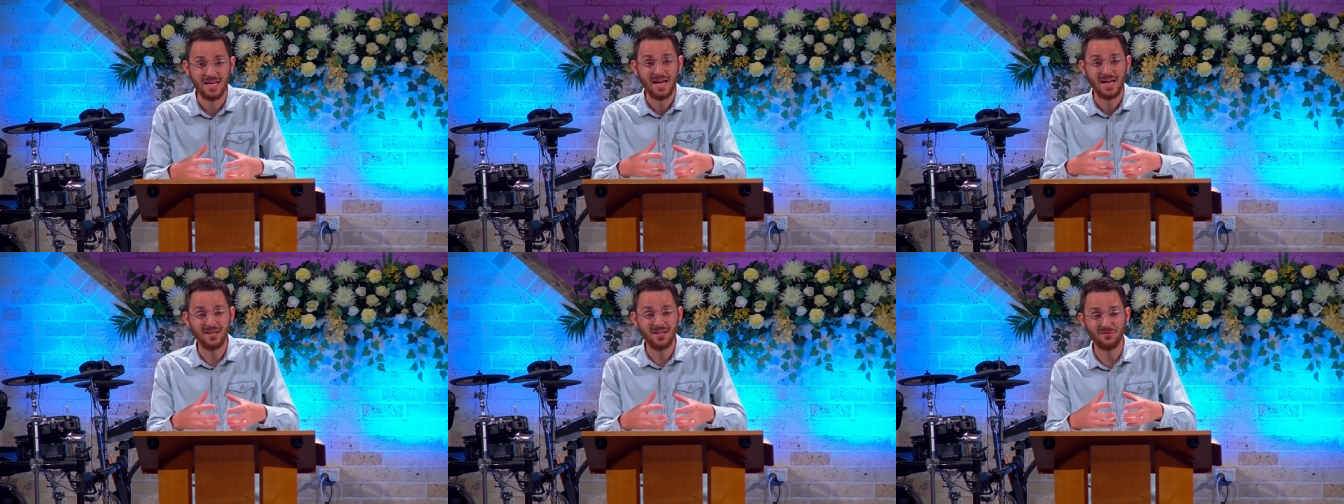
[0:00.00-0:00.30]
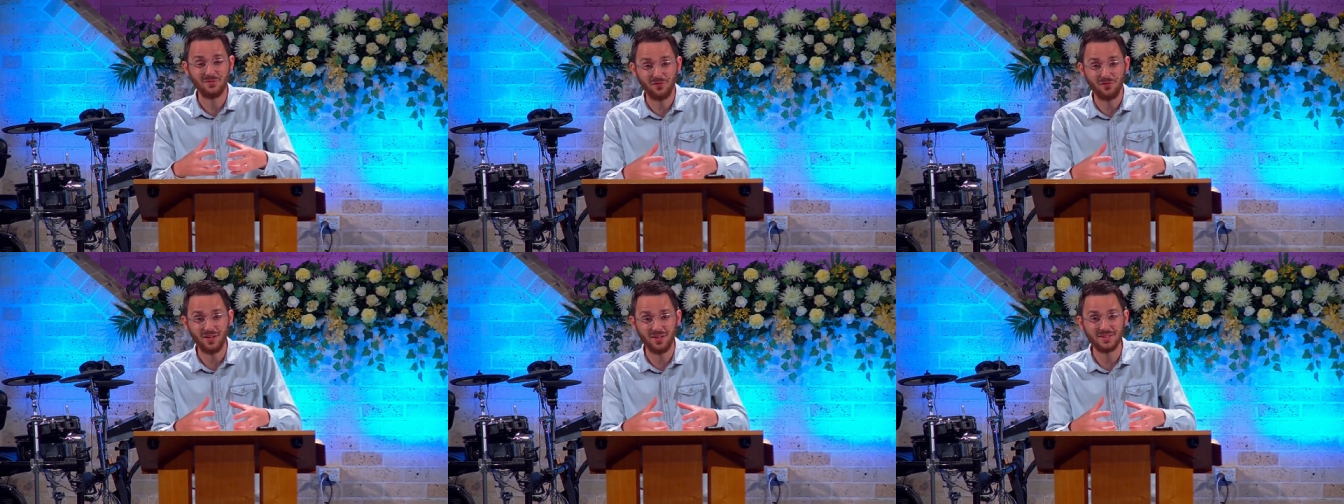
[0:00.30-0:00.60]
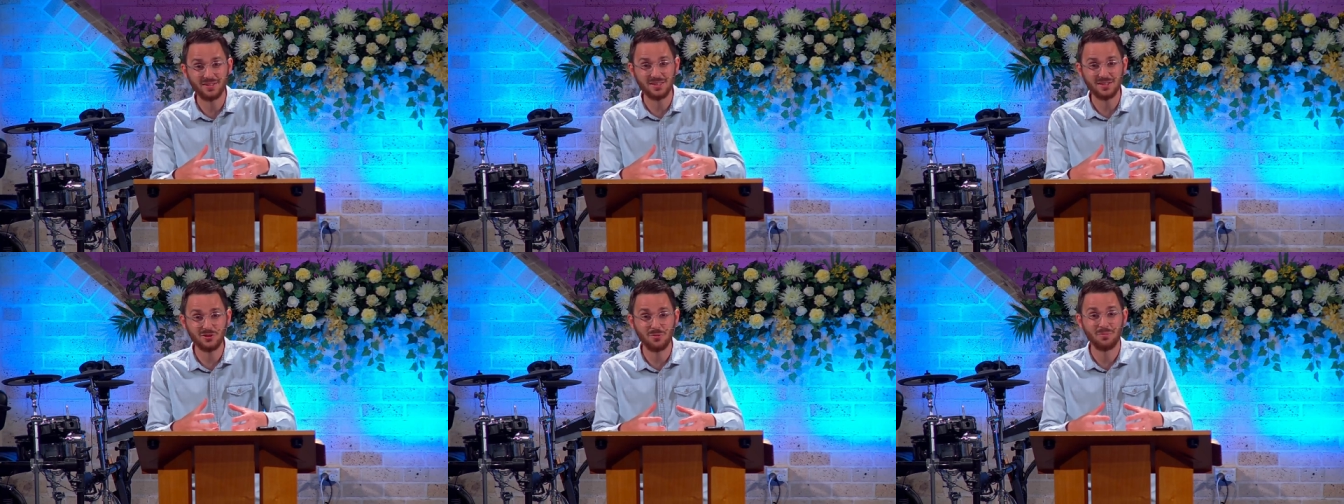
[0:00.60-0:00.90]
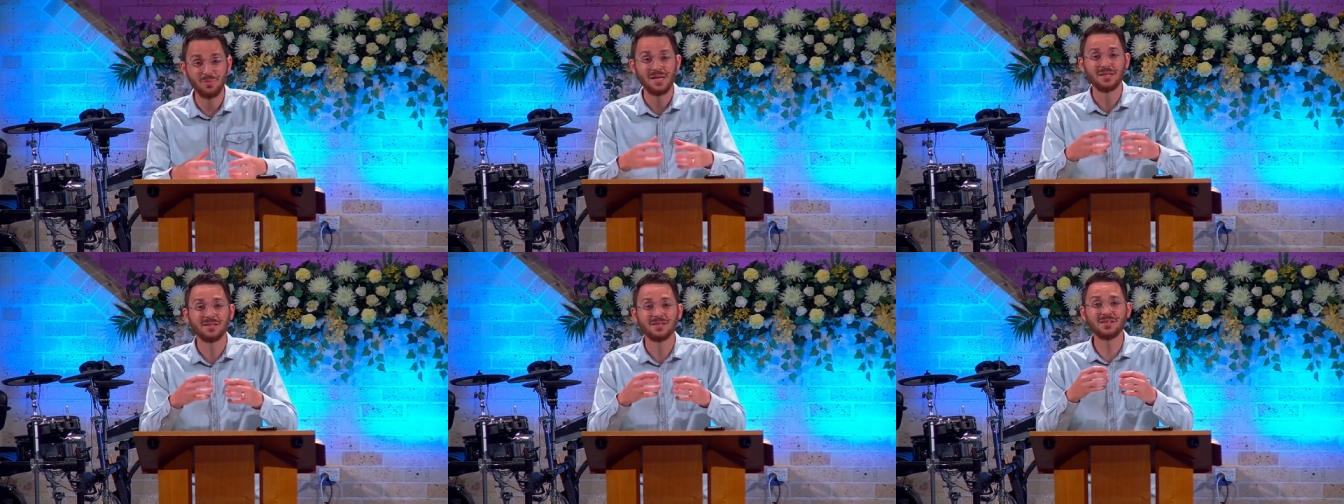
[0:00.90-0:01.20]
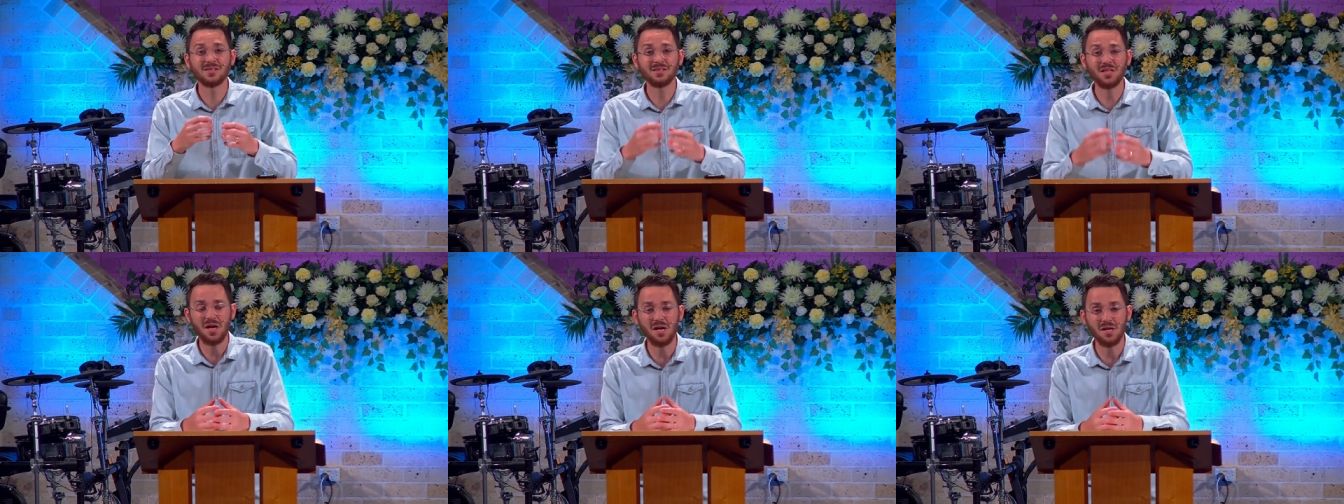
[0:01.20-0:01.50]
And the Father says to him,
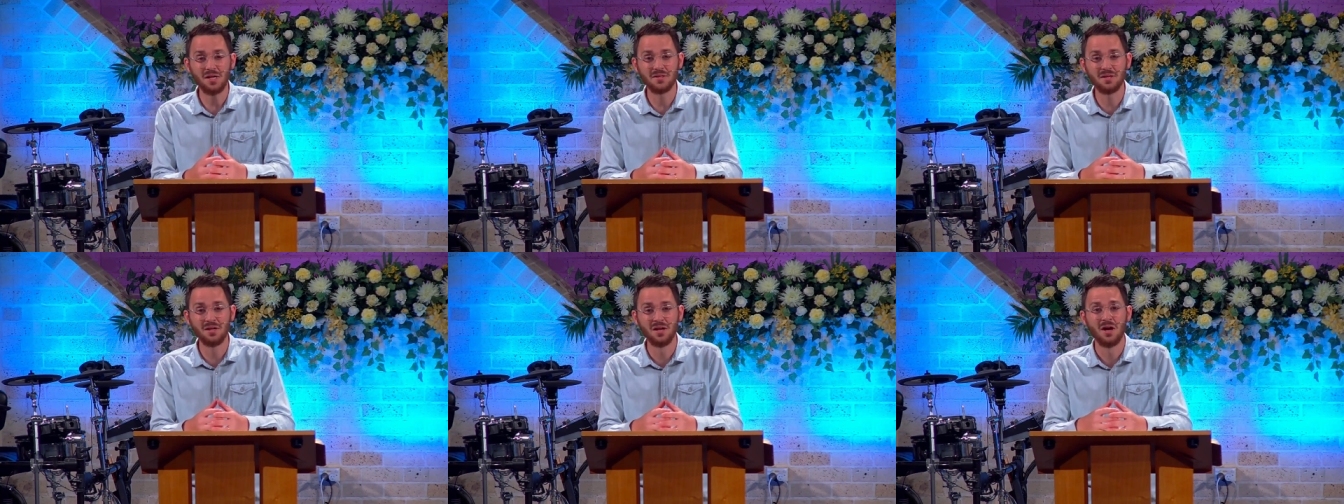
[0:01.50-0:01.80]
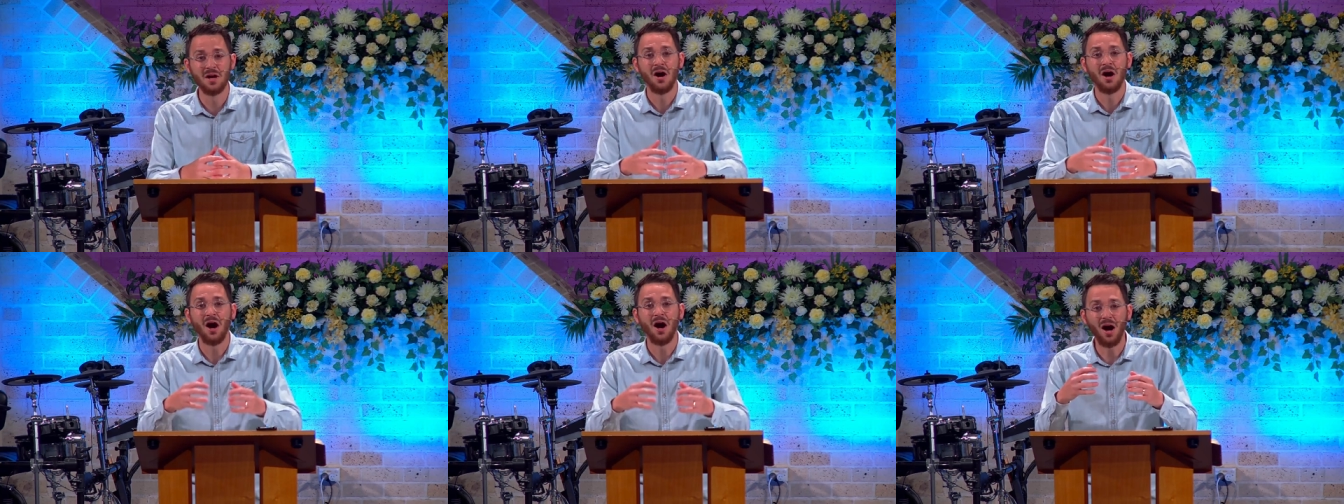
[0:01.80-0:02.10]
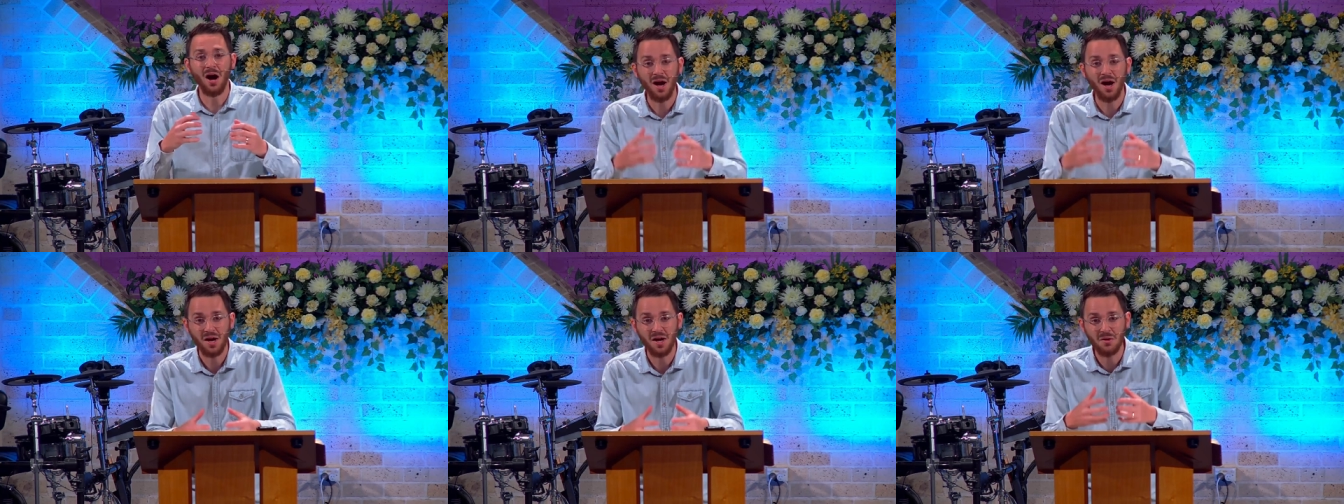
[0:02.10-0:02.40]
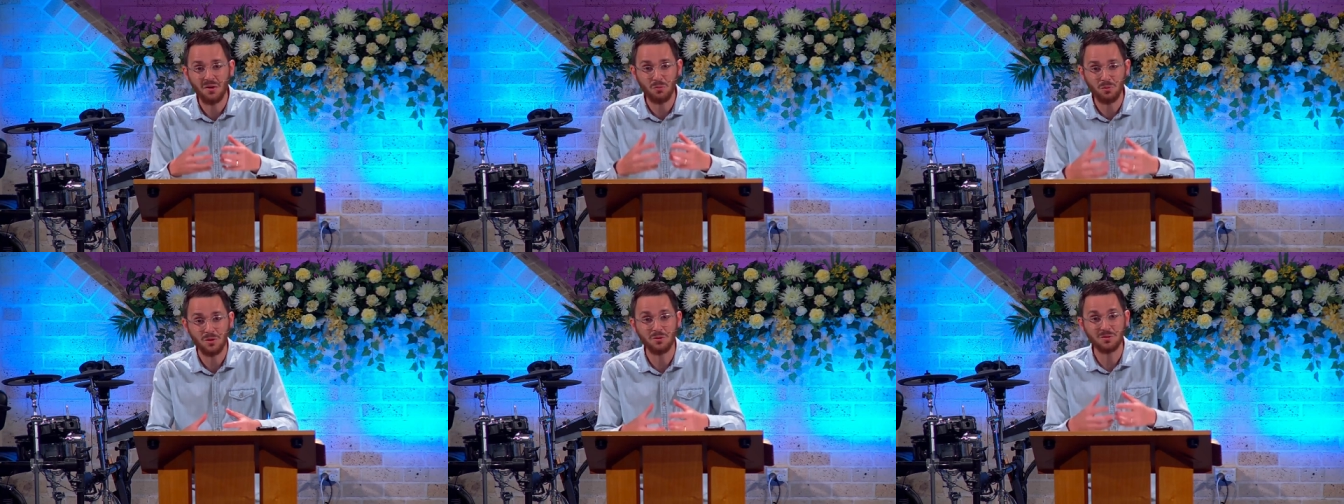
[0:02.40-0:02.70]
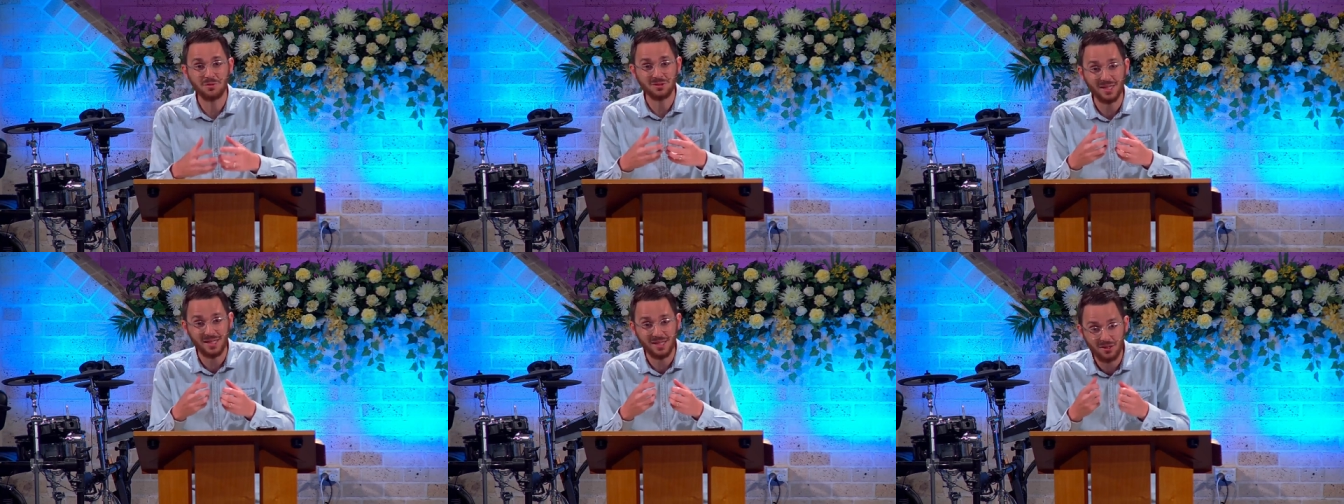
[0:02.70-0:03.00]
Son, I
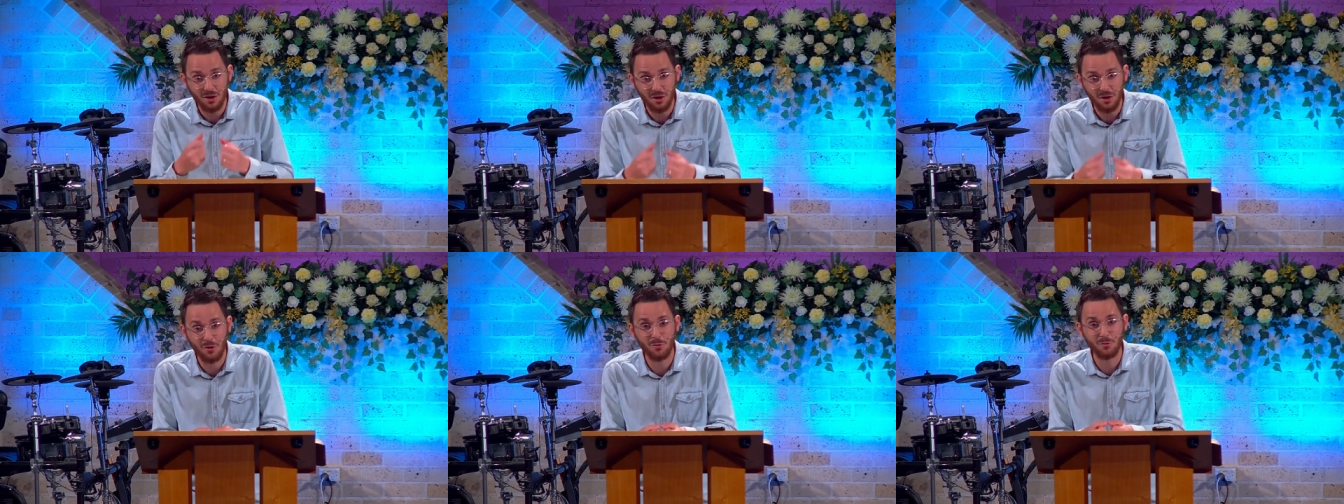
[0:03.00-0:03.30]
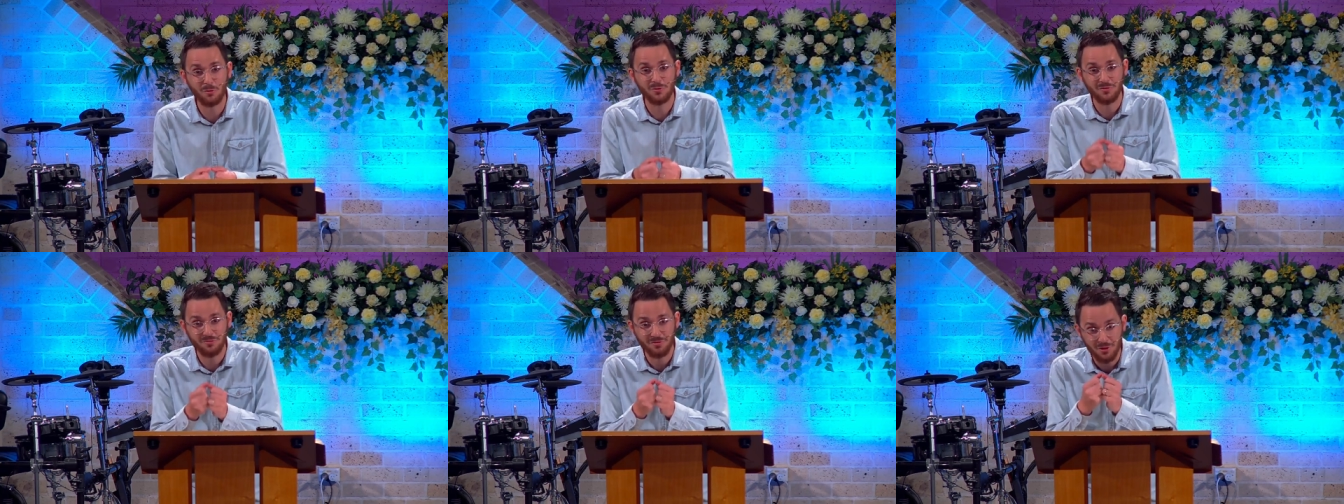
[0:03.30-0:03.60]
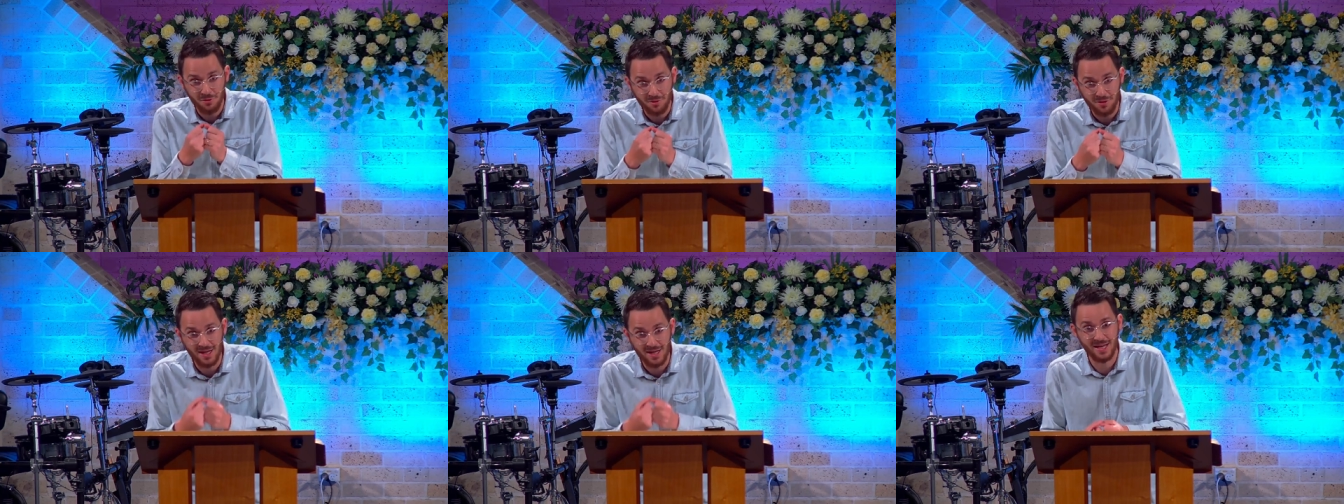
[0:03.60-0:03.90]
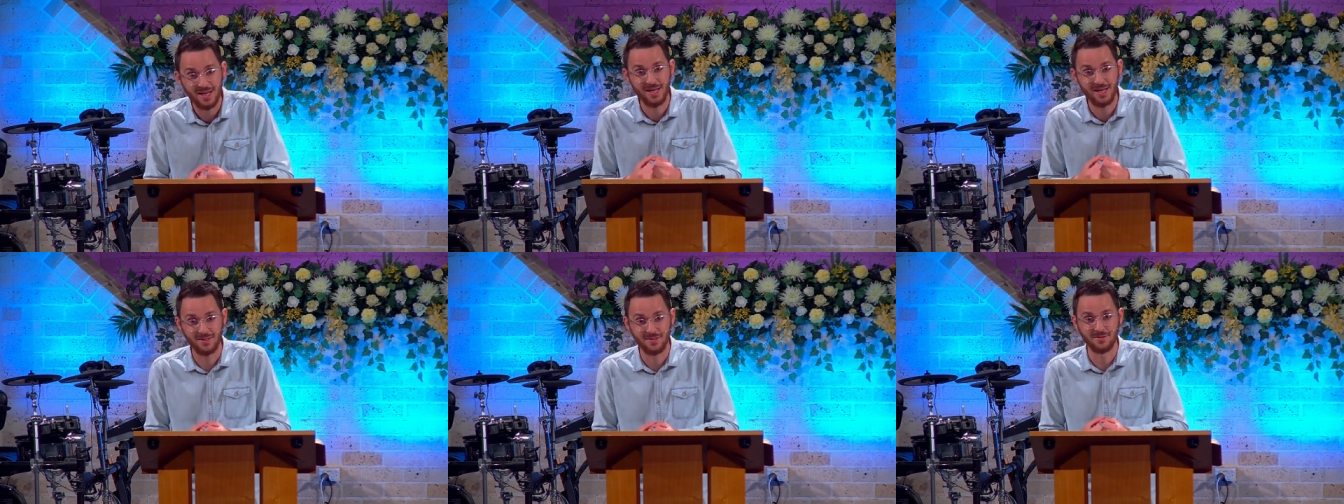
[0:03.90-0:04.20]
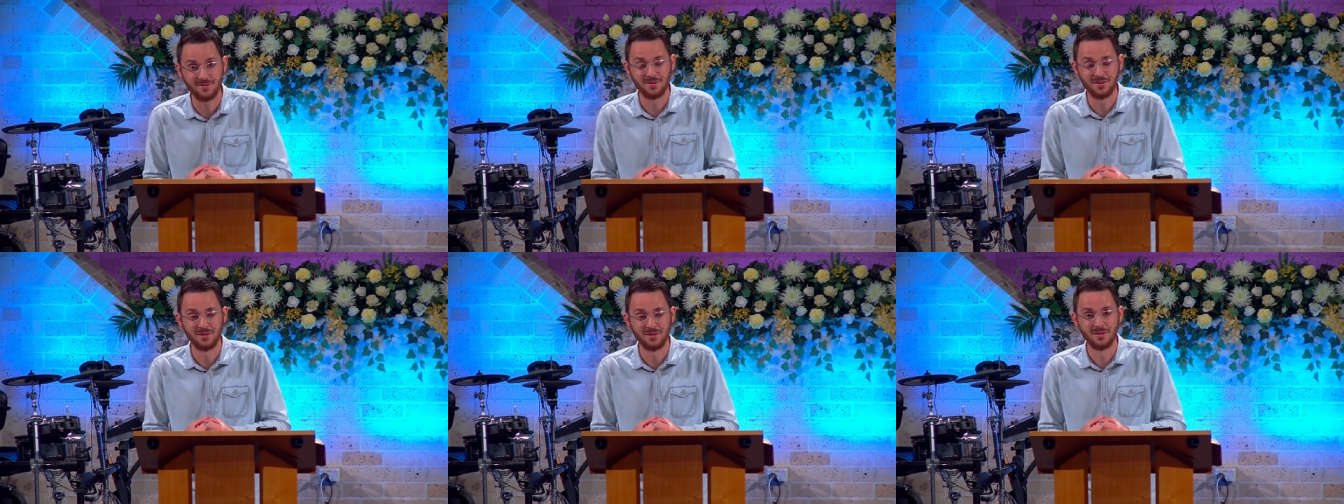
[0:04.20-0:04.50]
will take hold of your
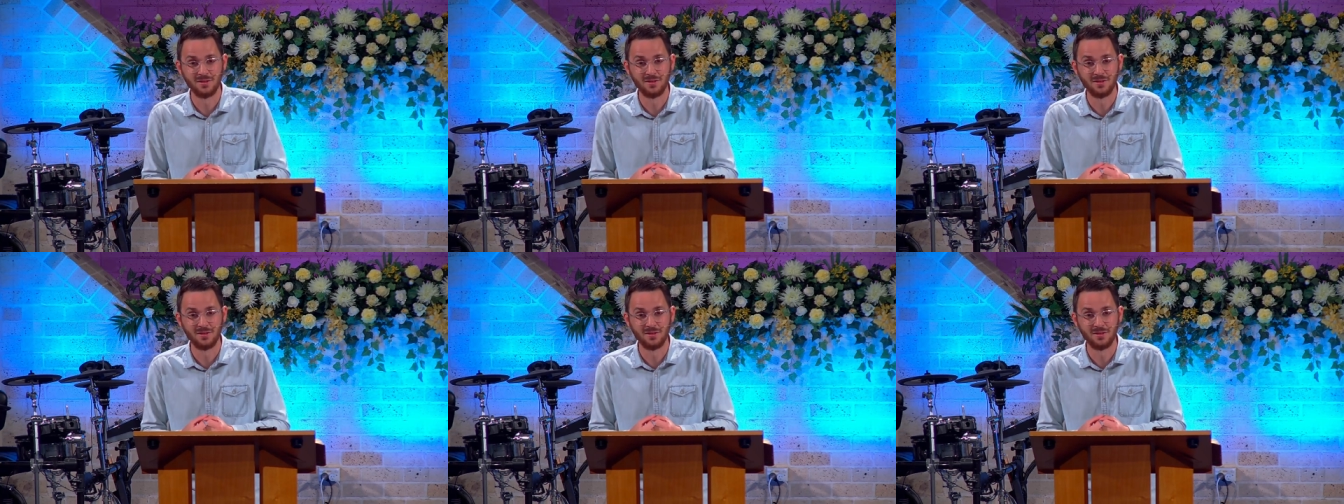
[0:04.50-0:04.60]
hand.